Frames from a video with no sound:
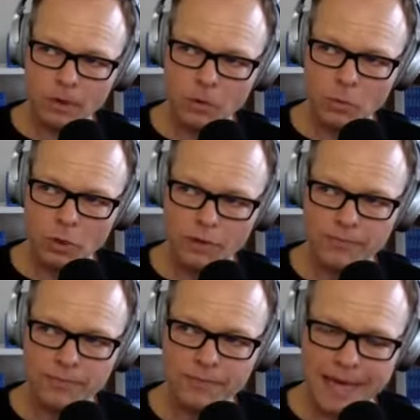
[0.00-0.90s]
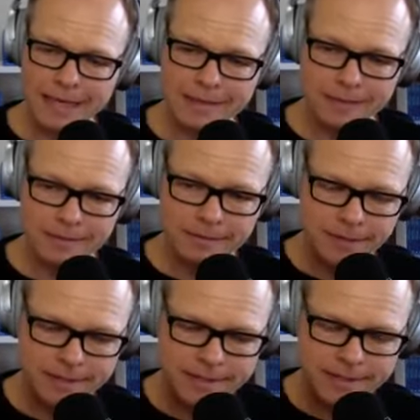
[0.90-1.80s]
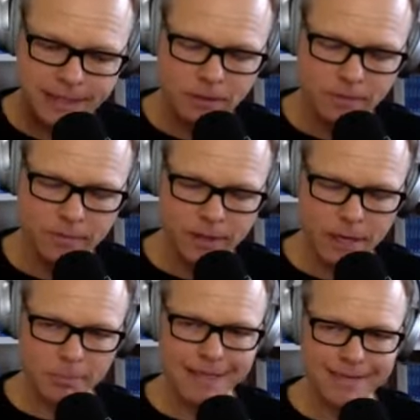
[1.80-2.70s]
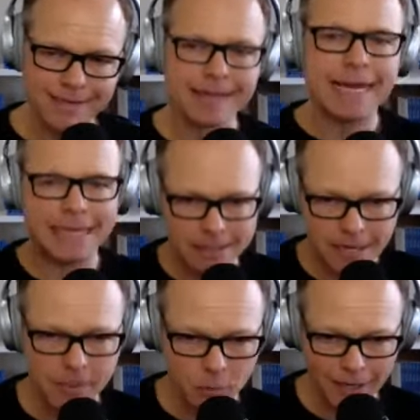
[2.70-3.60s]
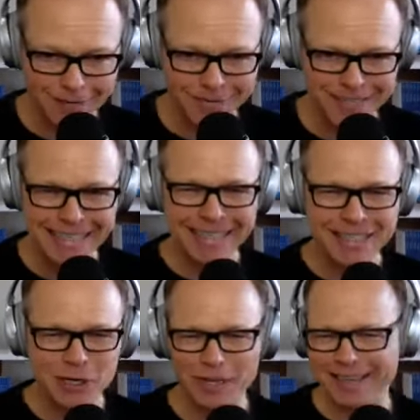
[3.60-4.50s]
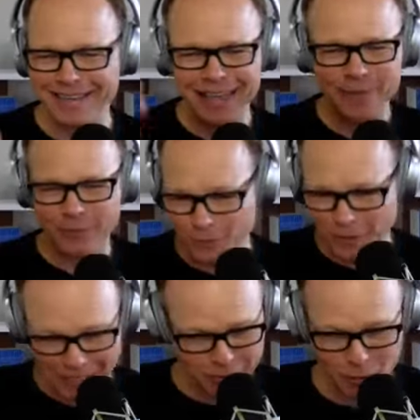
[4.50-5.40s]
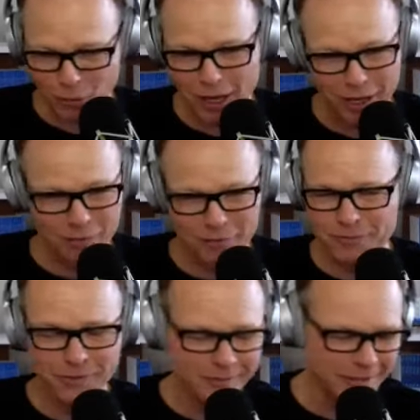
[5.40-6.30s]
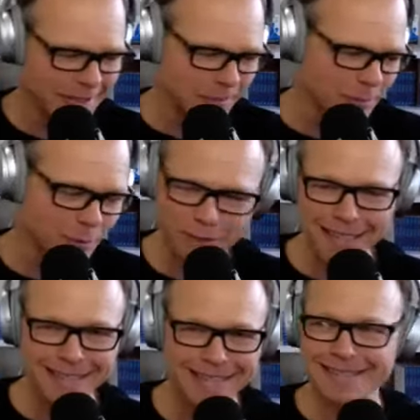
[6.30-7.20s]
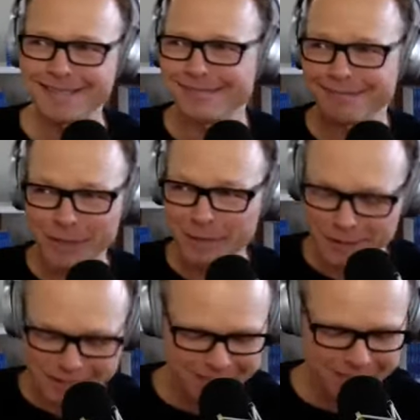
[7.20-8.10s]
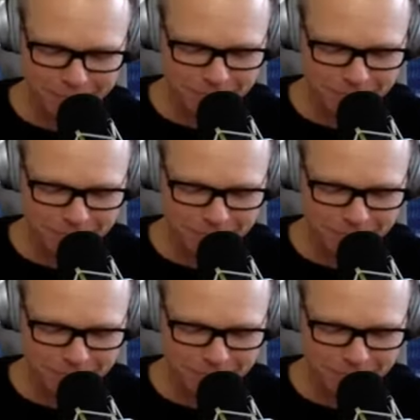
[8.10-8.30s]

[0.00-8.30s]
would affect the sale of the company the next time around. So in if you guys grow to 150 employees and whatever it is